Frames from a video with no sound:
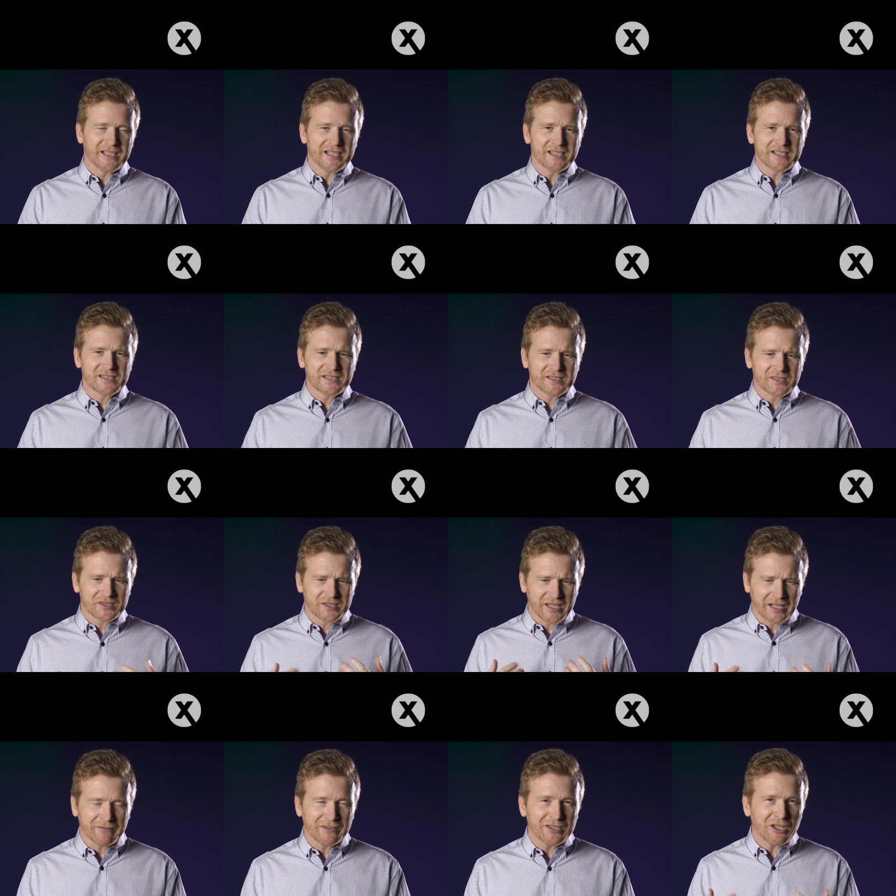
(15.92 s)
these
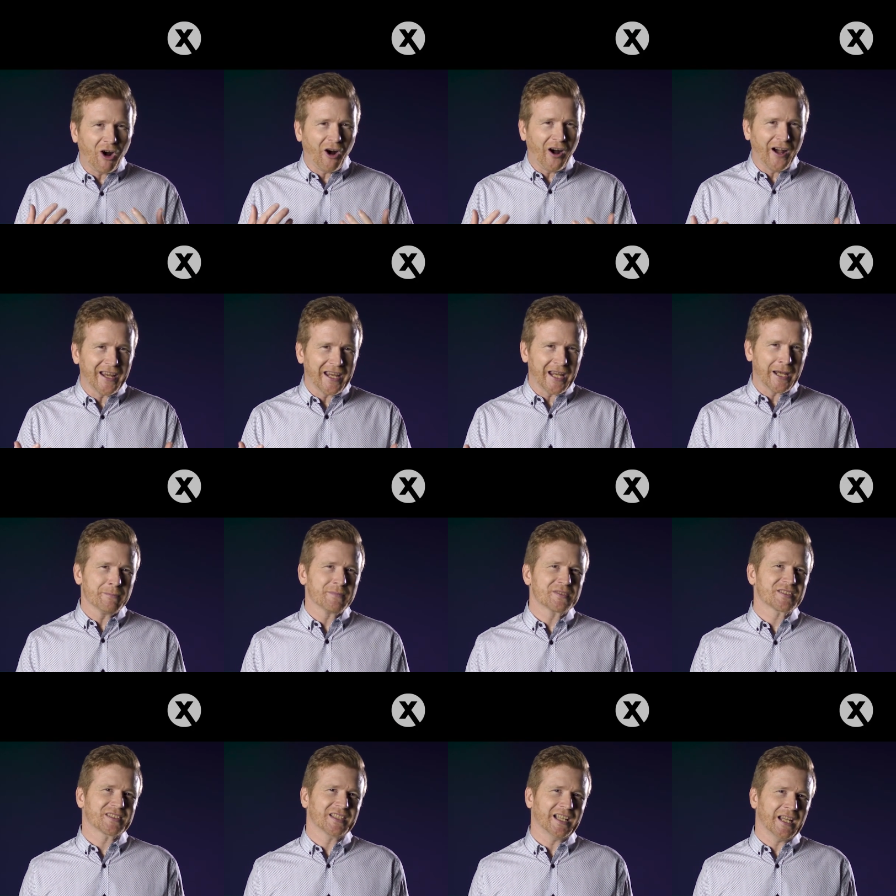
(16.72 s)
seven I
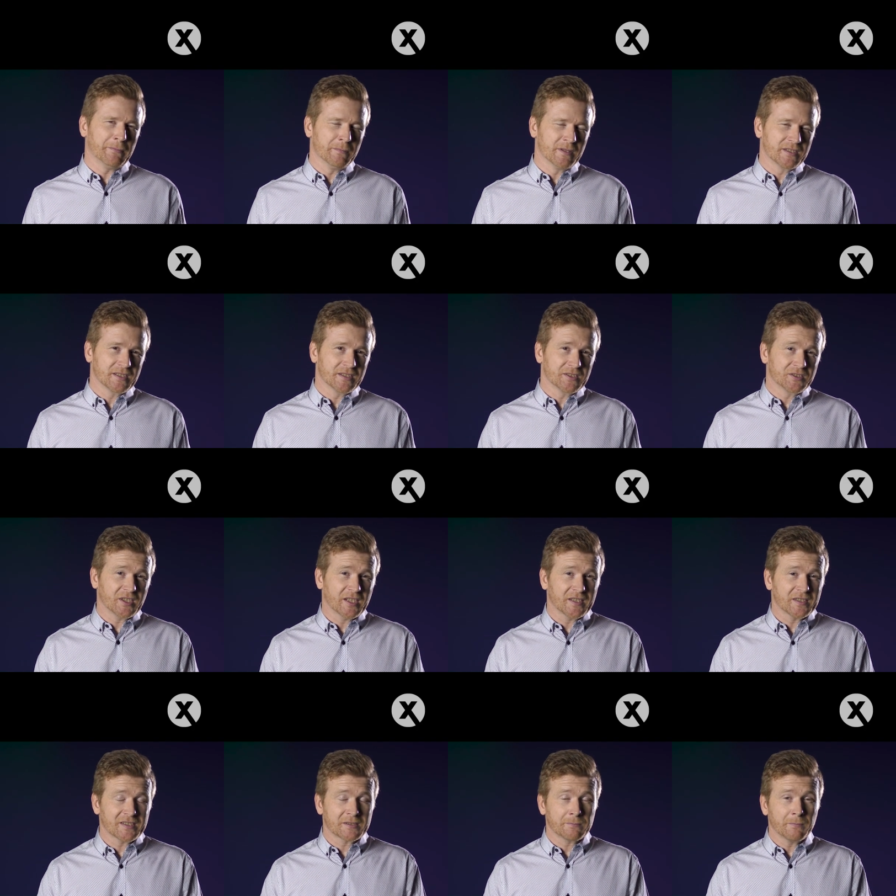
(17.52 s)
am statements that
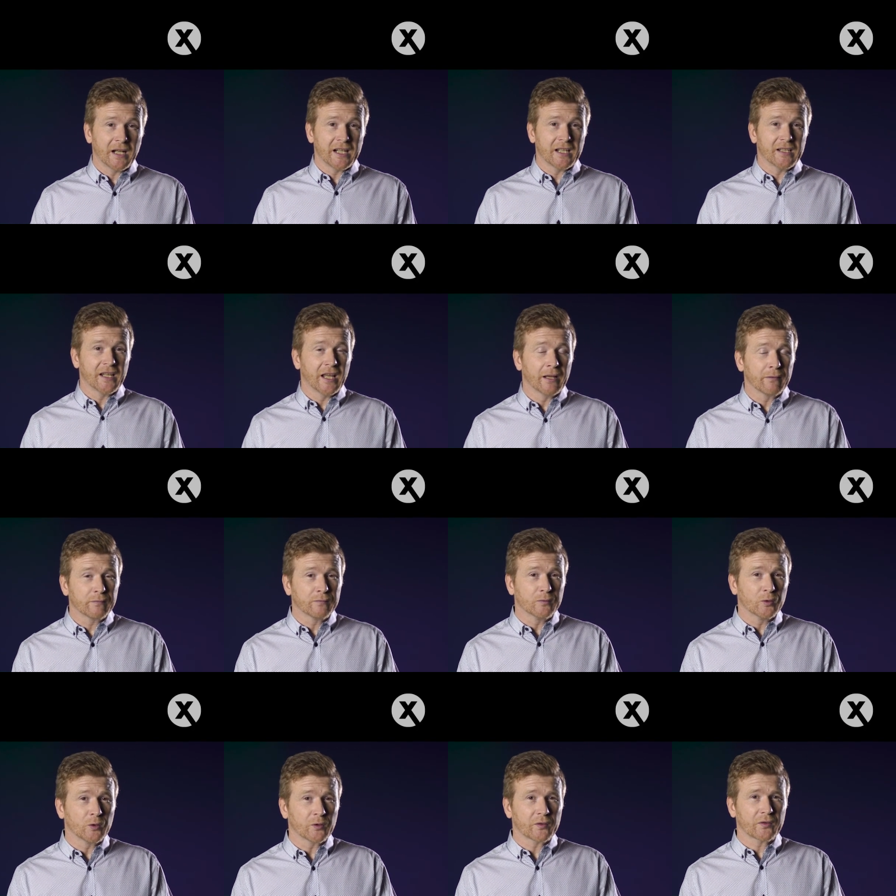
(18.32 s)
Jesus made in that
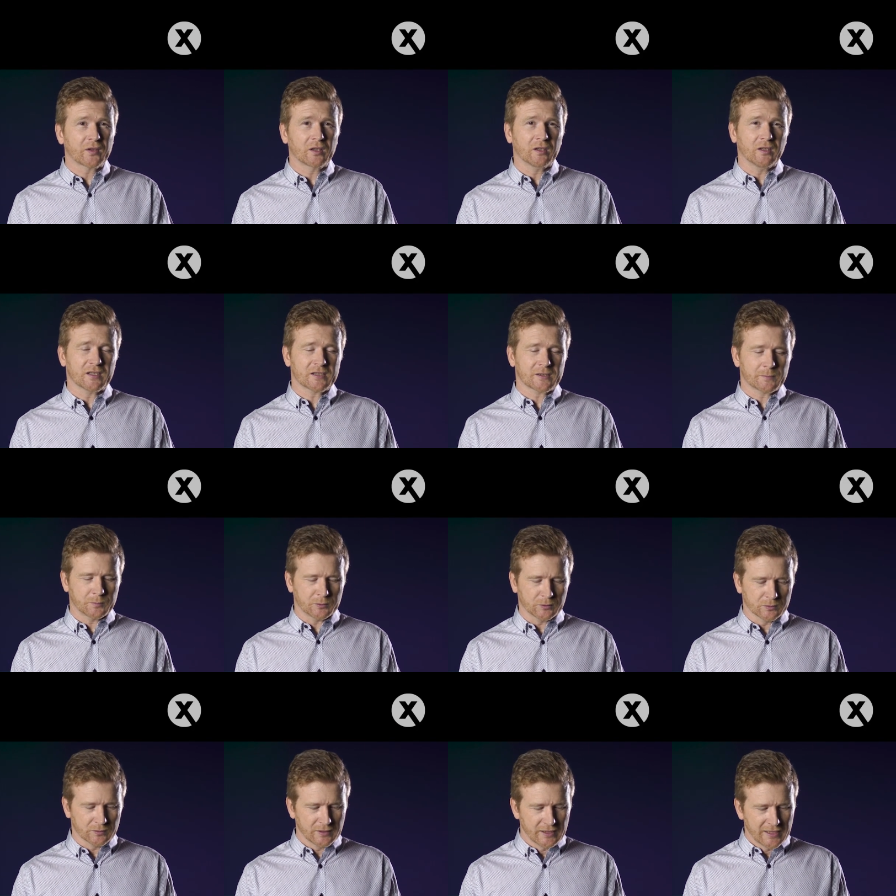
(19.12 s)
fourth
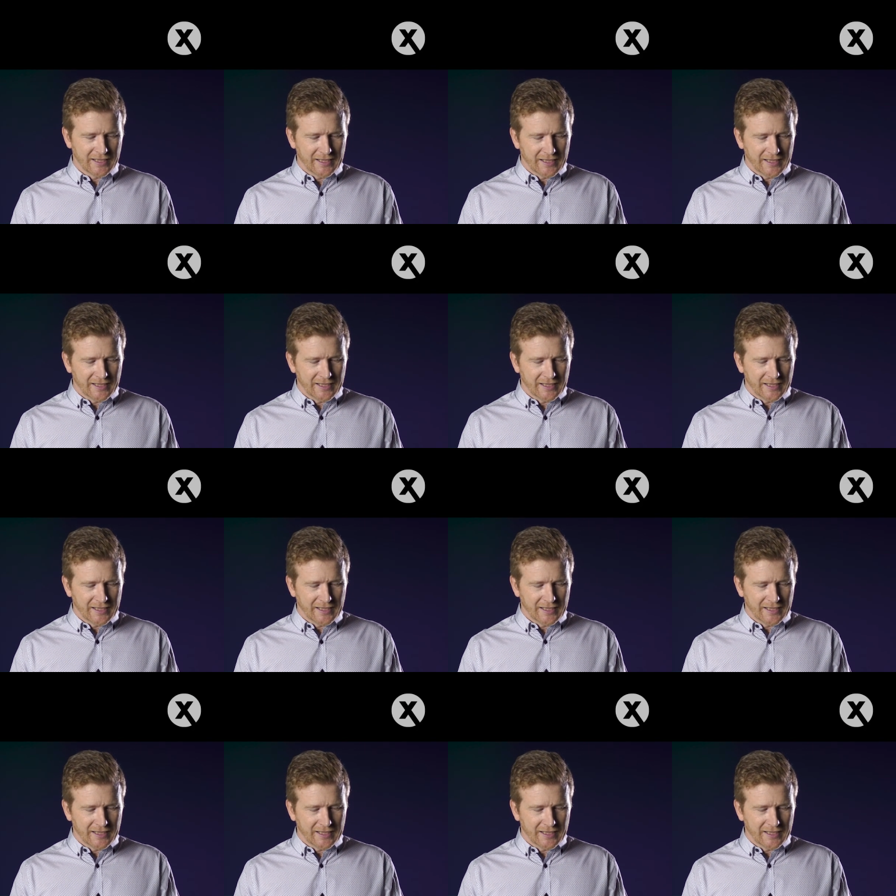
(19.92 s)
gospel.